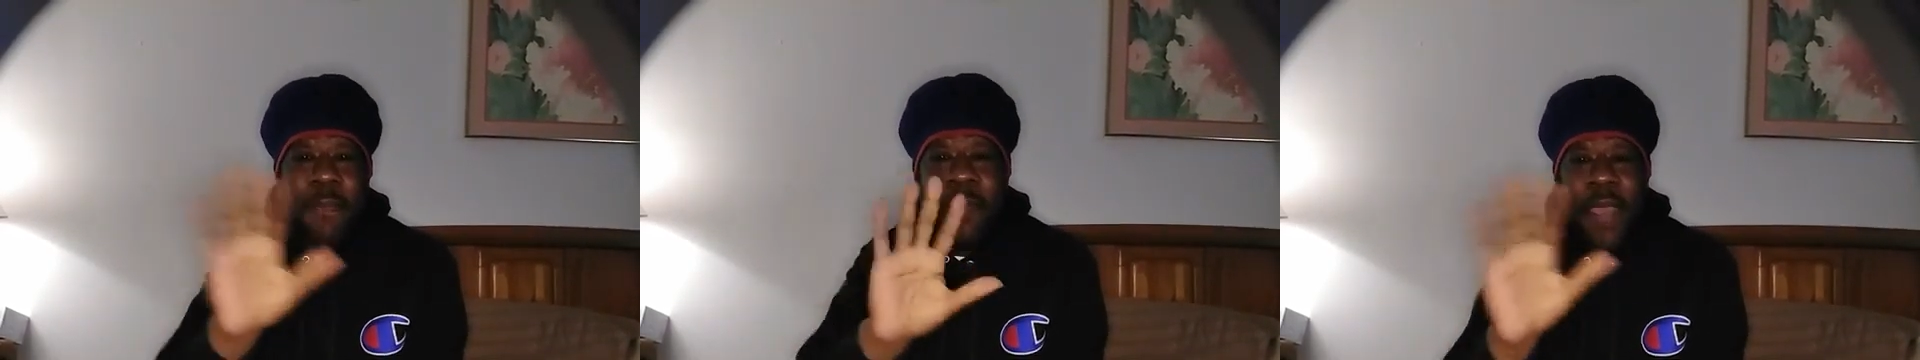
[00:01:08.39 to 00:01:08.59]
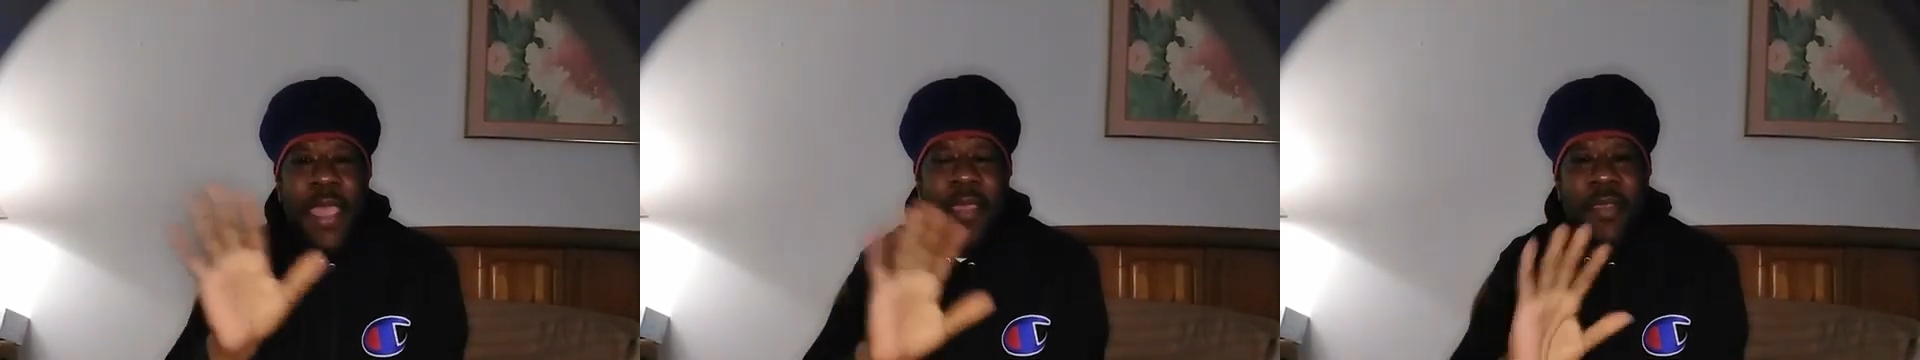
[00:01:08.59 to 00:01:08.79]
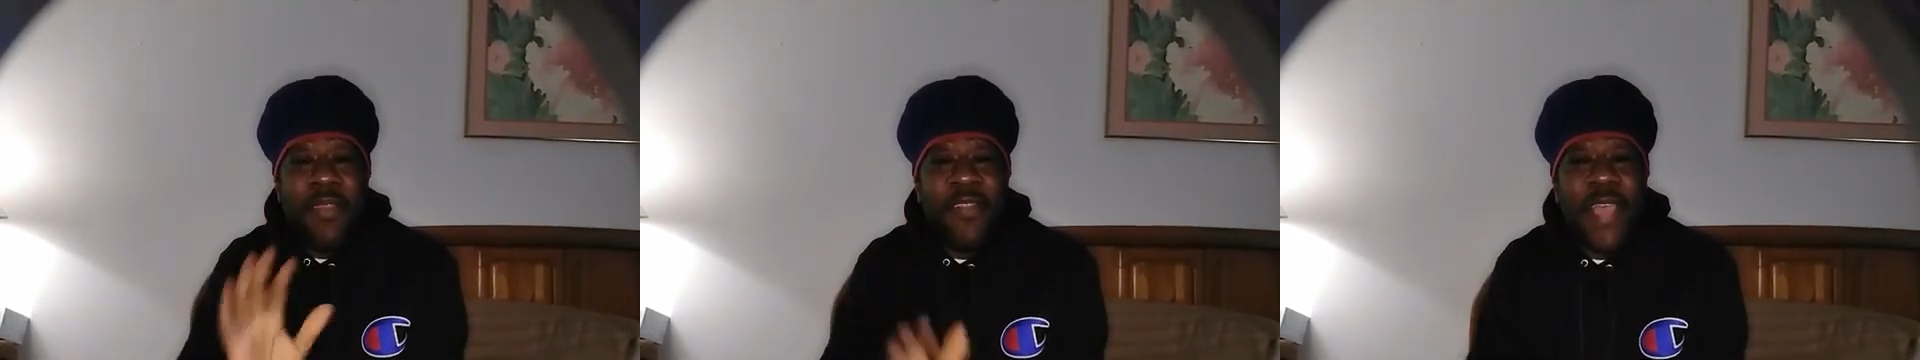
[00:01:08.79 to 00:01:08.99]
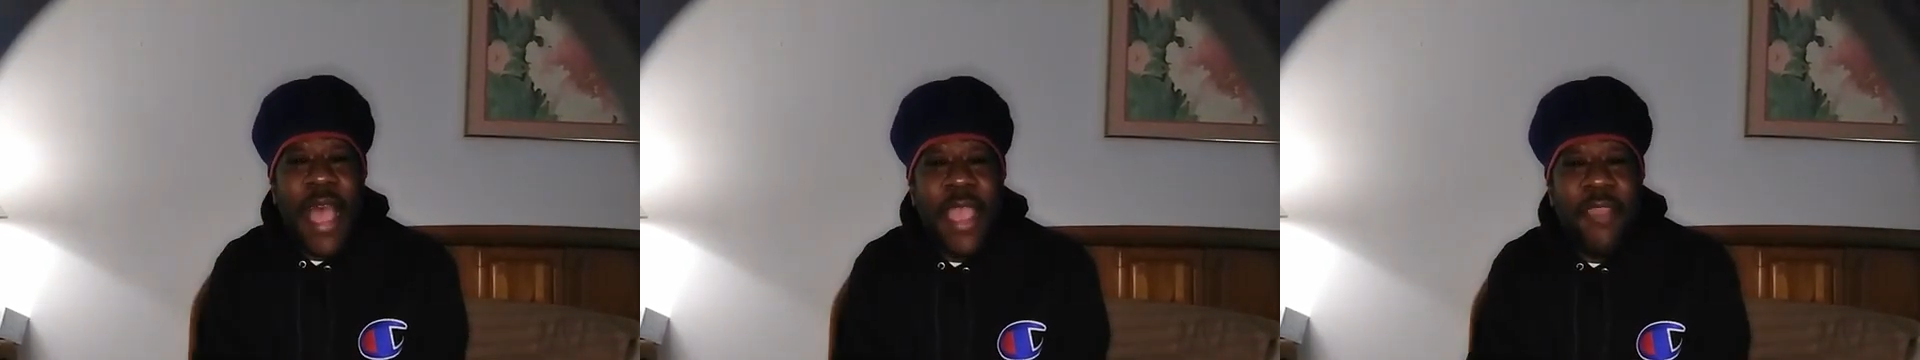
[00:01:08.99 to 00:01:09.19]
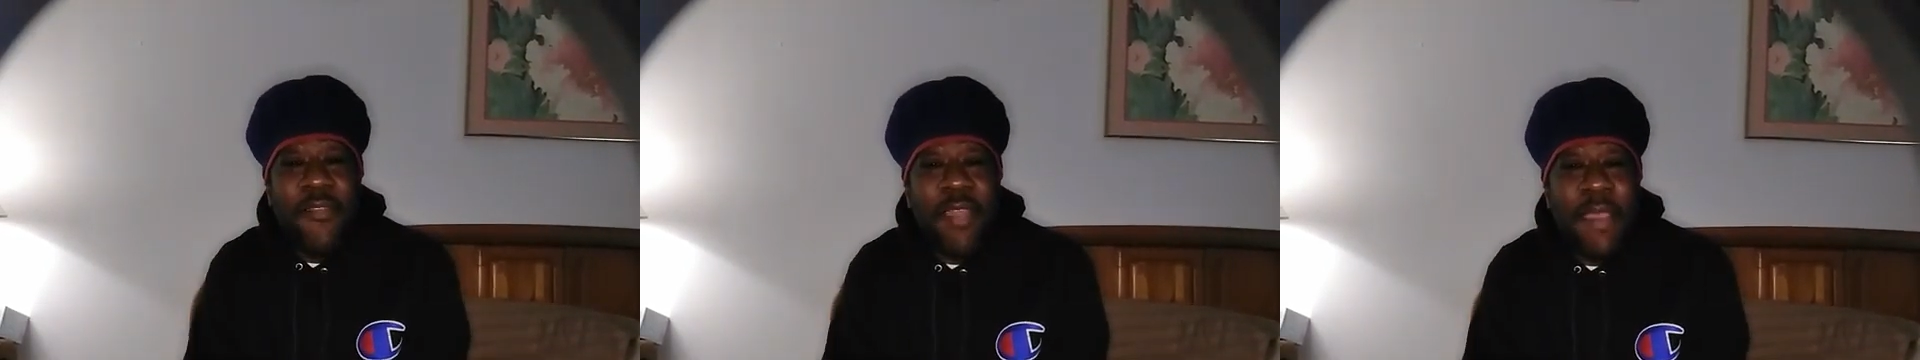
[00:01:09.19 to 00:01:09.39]
parents,
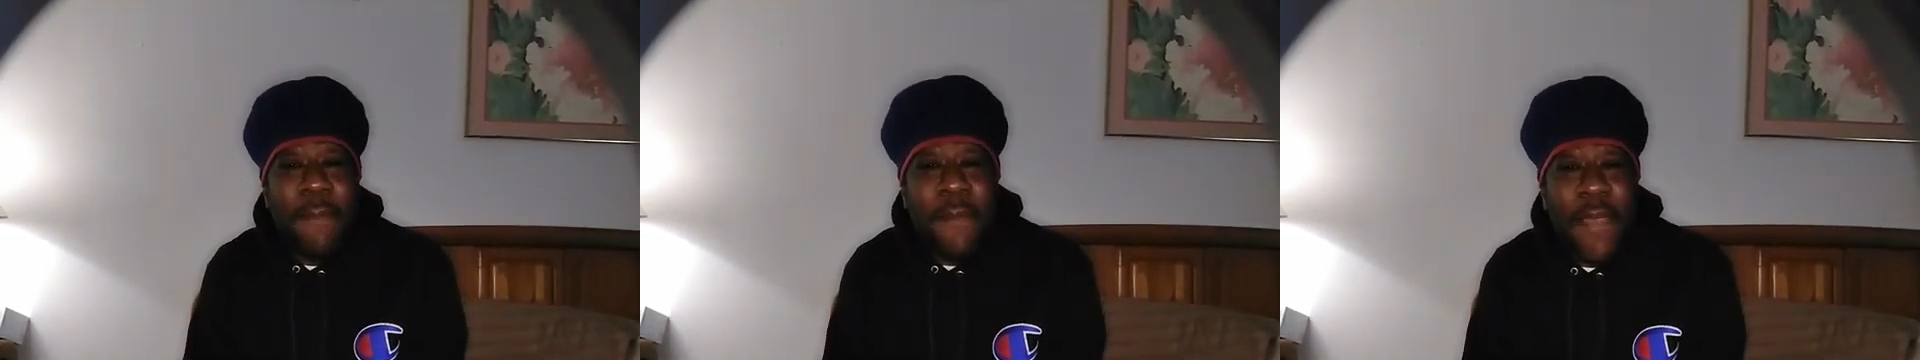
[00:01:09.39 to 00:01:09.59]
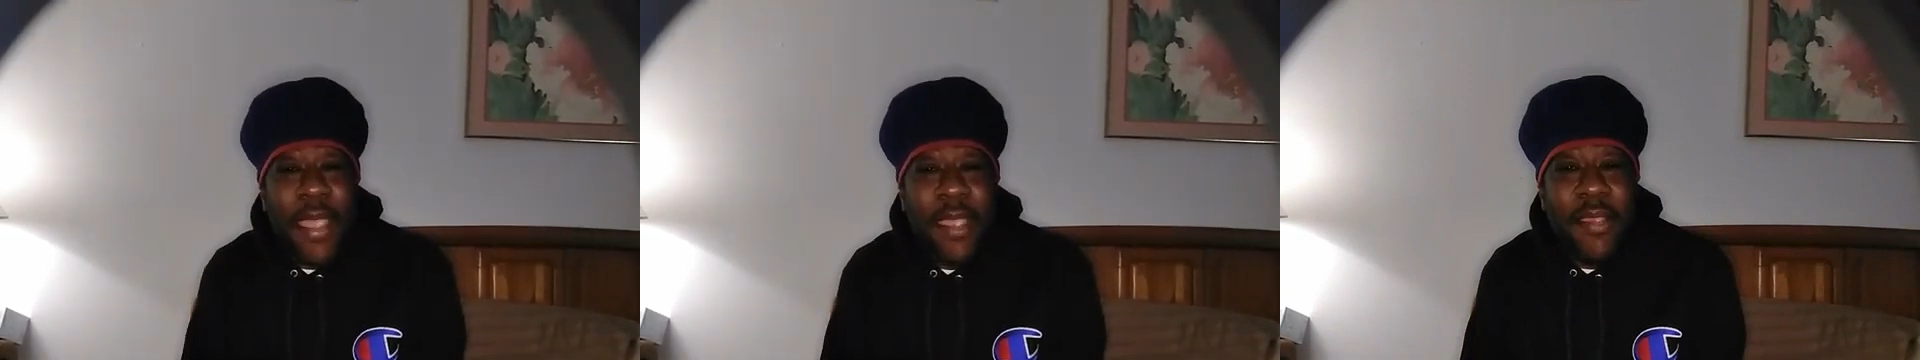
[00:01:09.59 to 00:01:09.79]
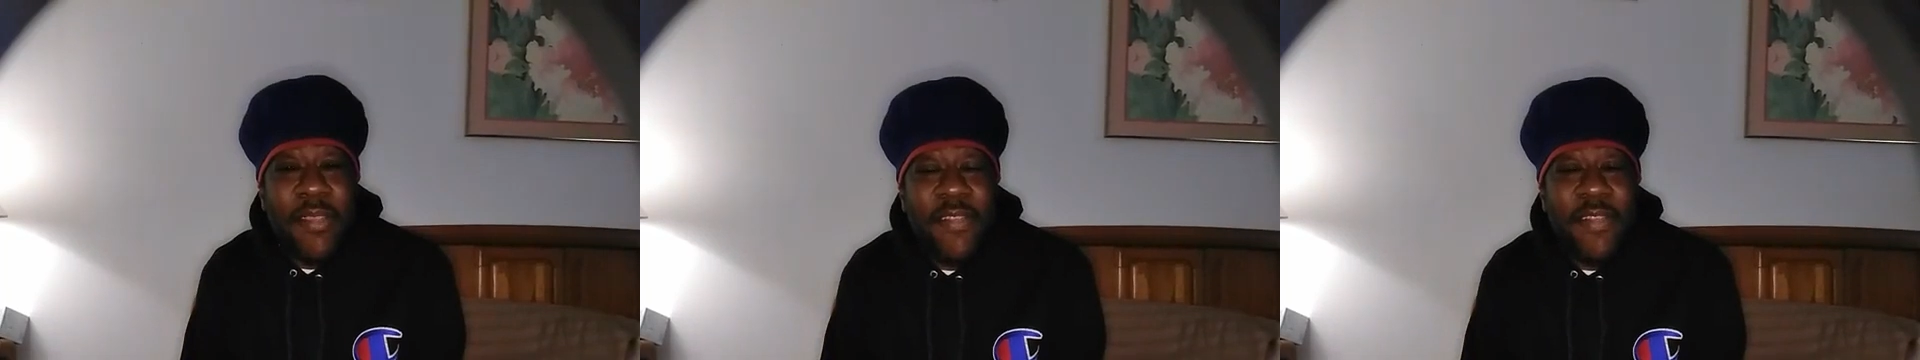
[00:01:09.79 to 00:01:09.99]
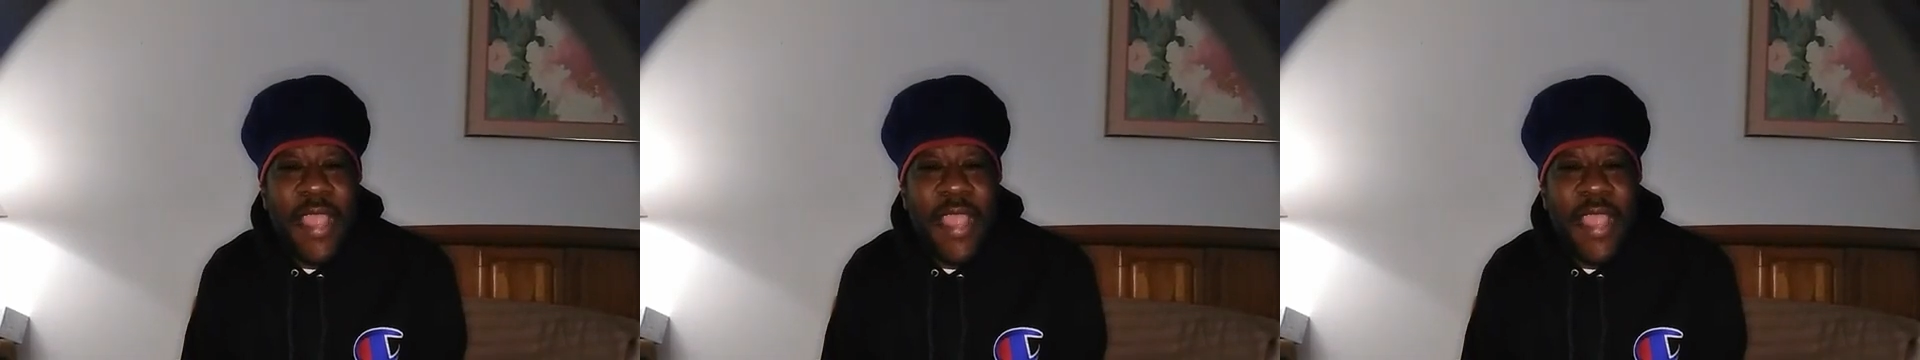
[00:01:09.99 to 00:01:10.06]
hi grandparents.